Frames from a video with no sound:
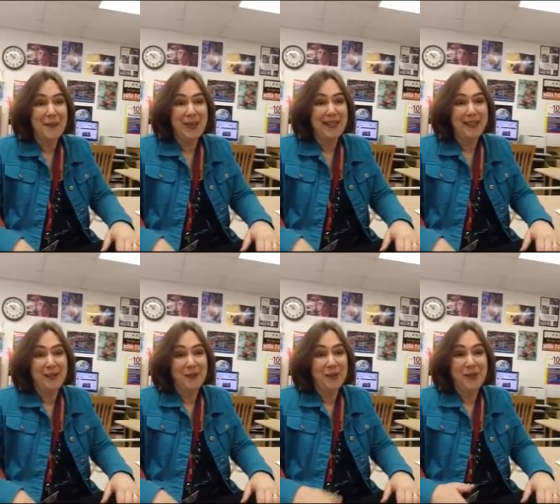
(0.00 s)
But
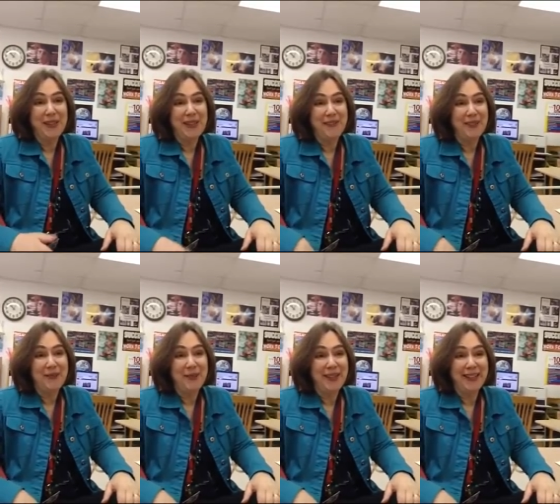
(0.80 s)
we're doing it in a
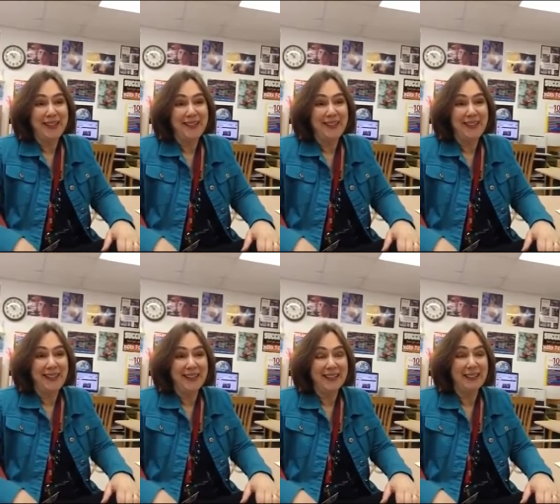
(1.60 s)
fun way.
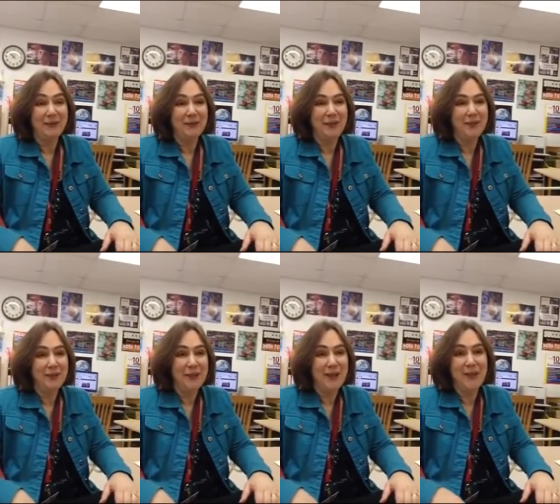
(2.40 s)

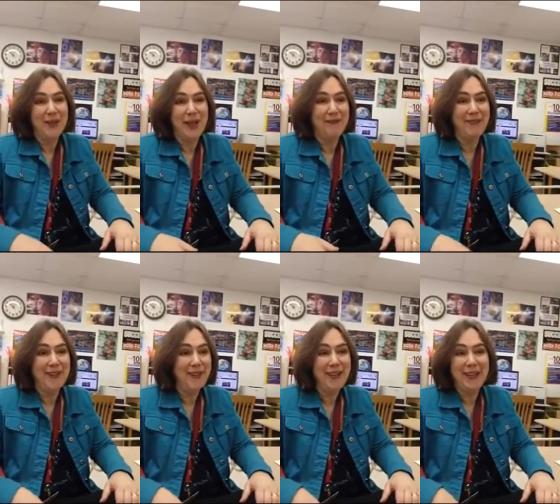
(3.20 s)
And we use a lot of
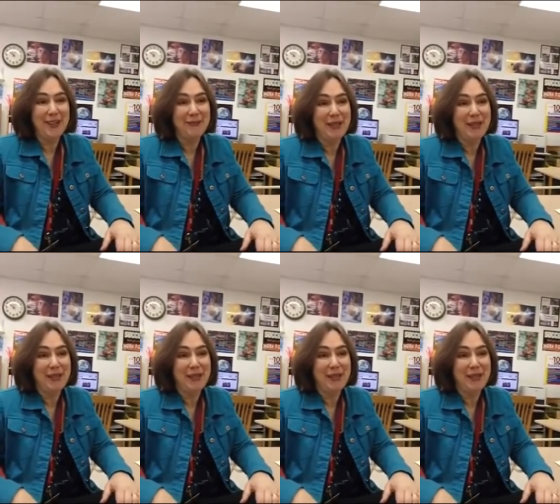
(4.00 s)
fun things.